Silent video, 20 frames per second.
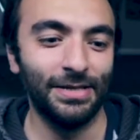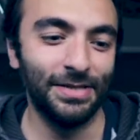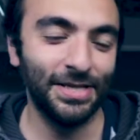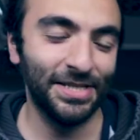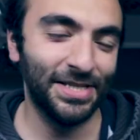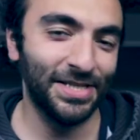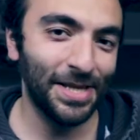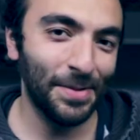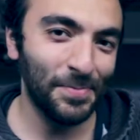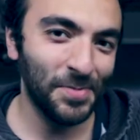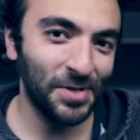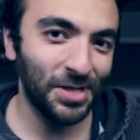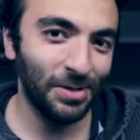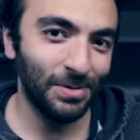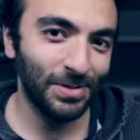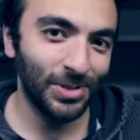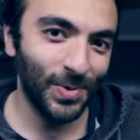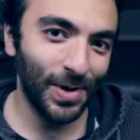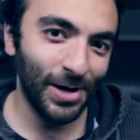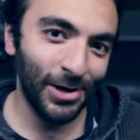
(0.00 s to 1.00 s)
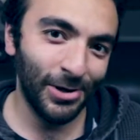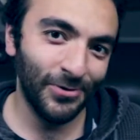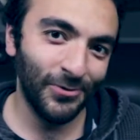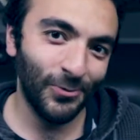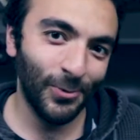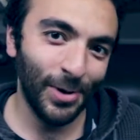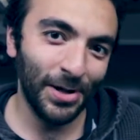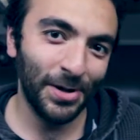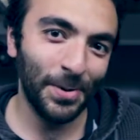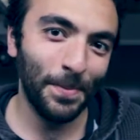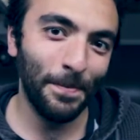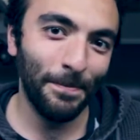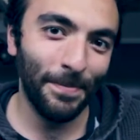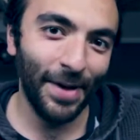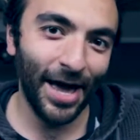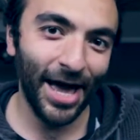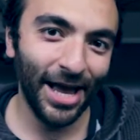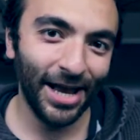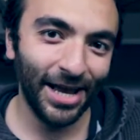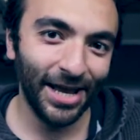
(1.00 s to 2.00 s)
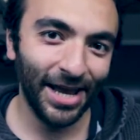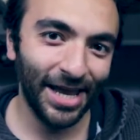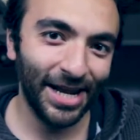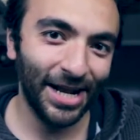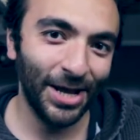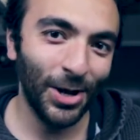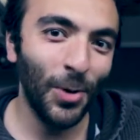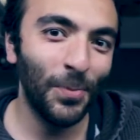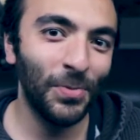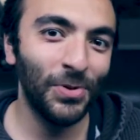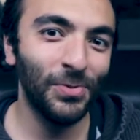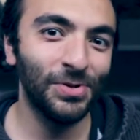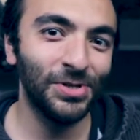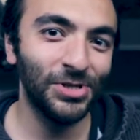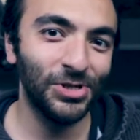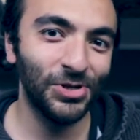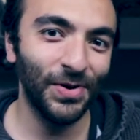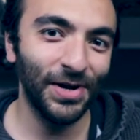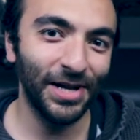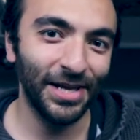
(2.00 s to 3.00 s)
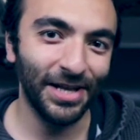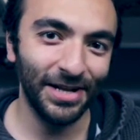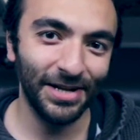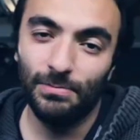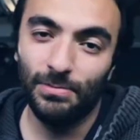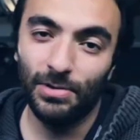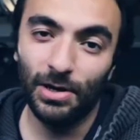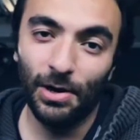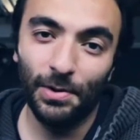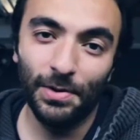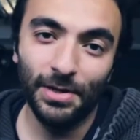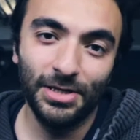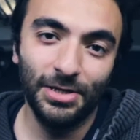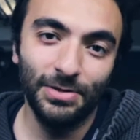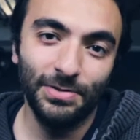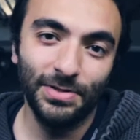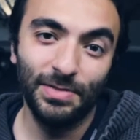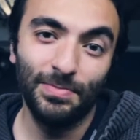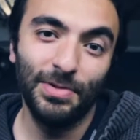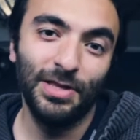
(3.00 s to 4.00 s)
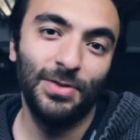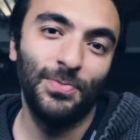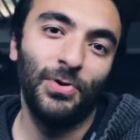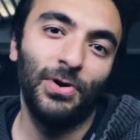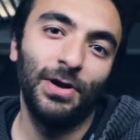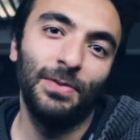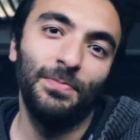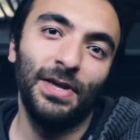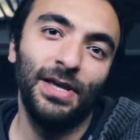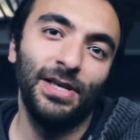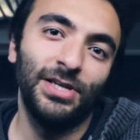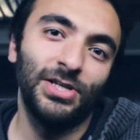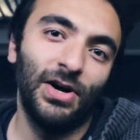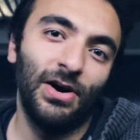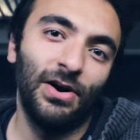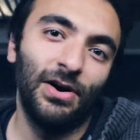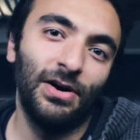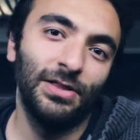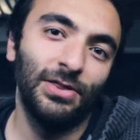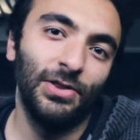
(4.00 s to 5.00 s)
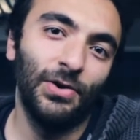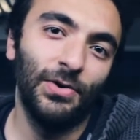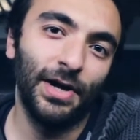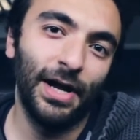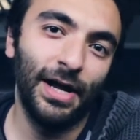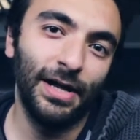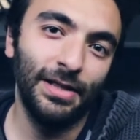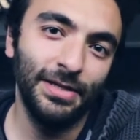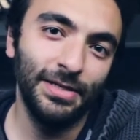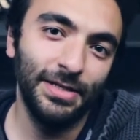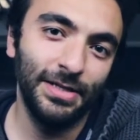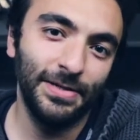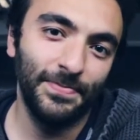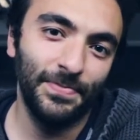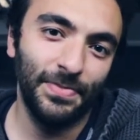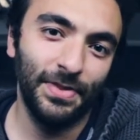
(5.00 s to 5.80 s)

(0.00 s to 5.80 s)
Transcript: this is episode twelve. Welcome back, and I hope you enjoy it. We're going to Smith Point Beach on Long Island.